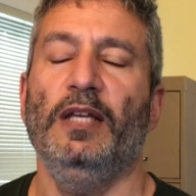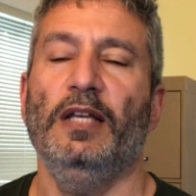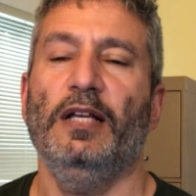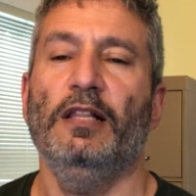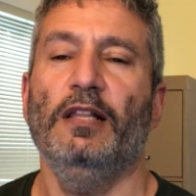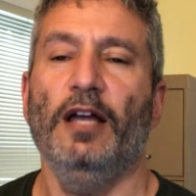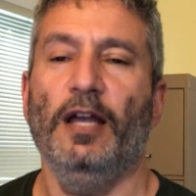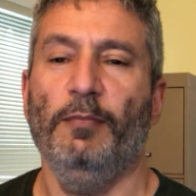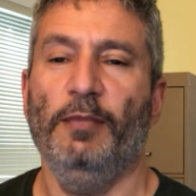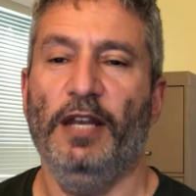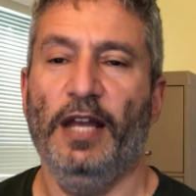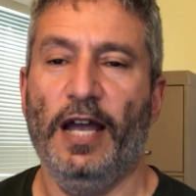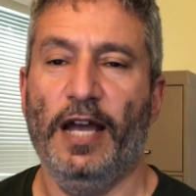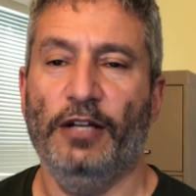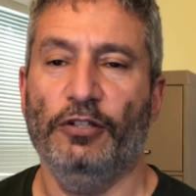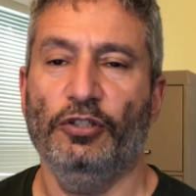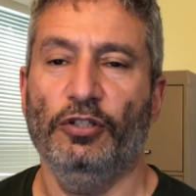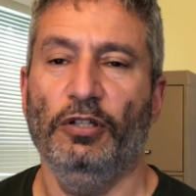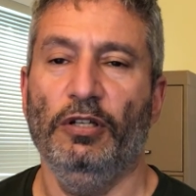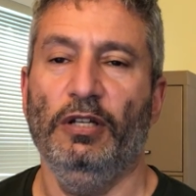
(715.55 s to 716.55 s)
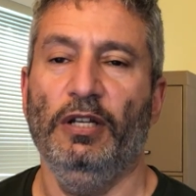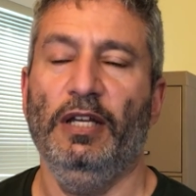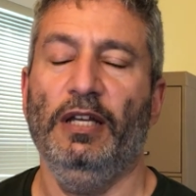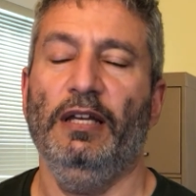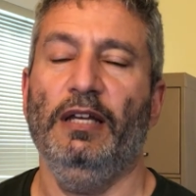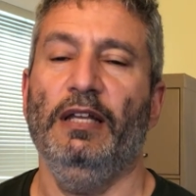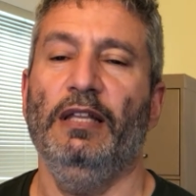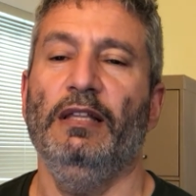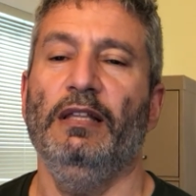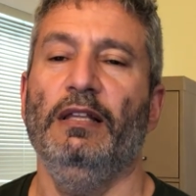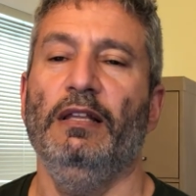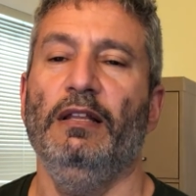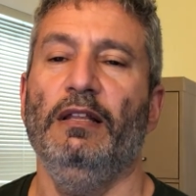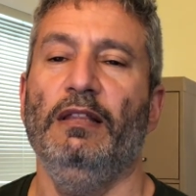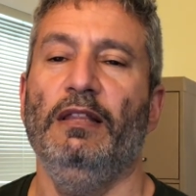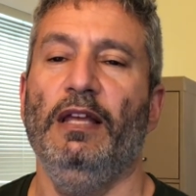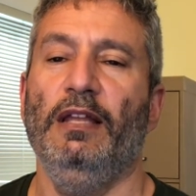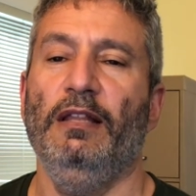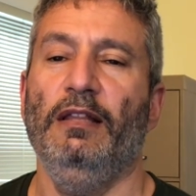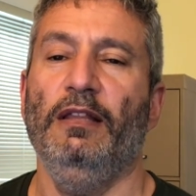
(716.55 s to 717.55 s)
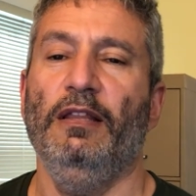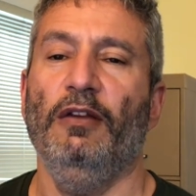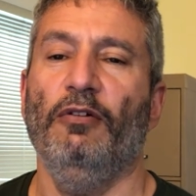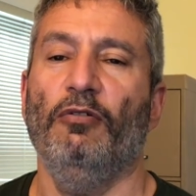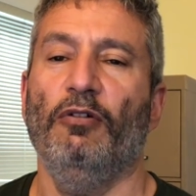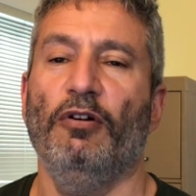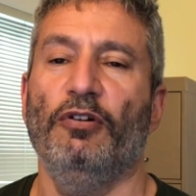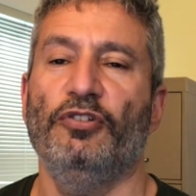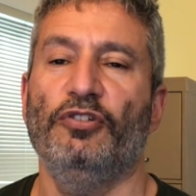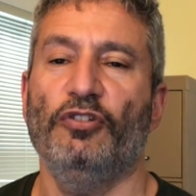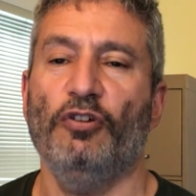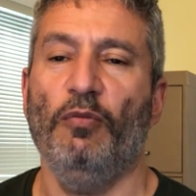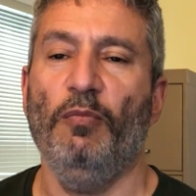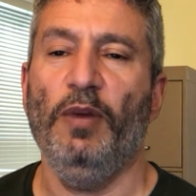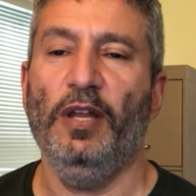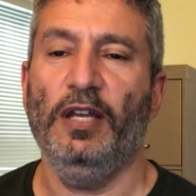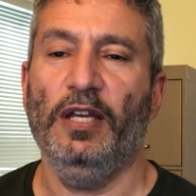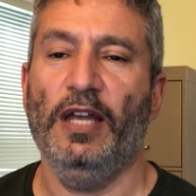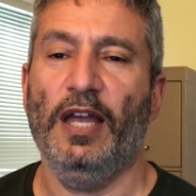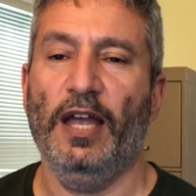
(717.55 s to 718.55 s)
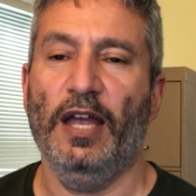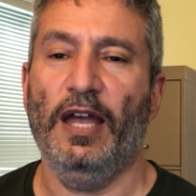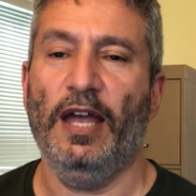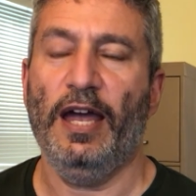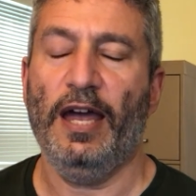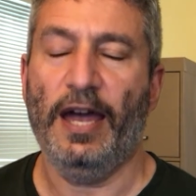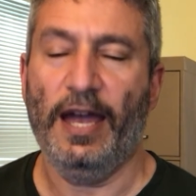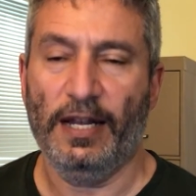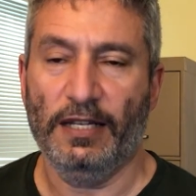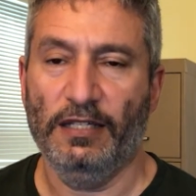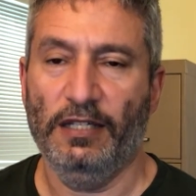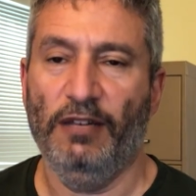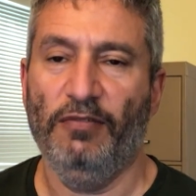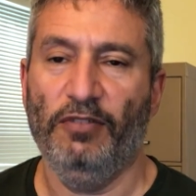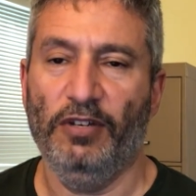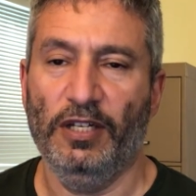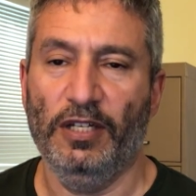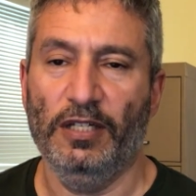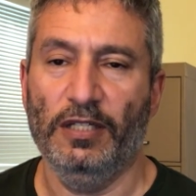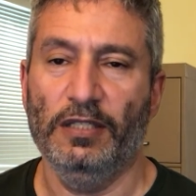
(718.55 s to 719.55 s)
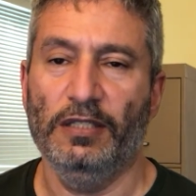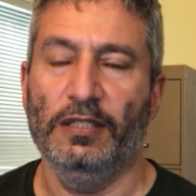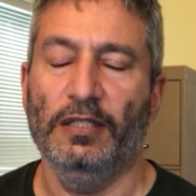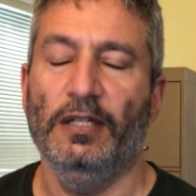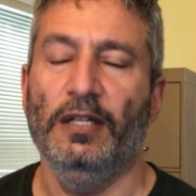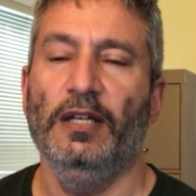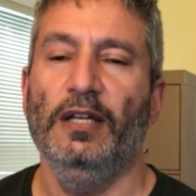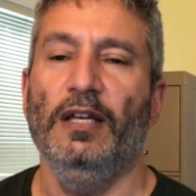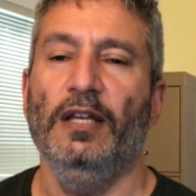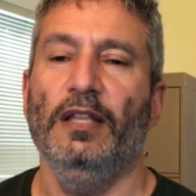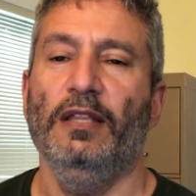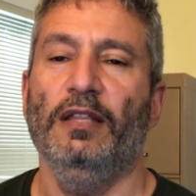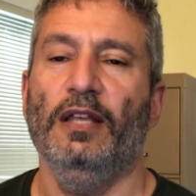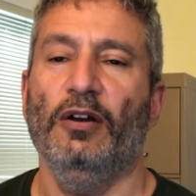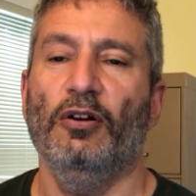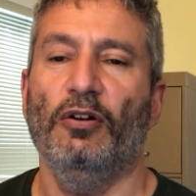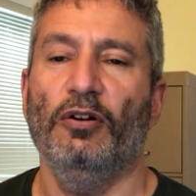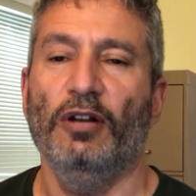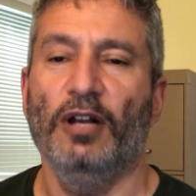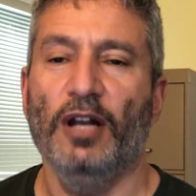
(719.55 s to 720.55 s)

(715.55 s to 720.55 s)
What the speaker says: climate action, and that there are so many activities that are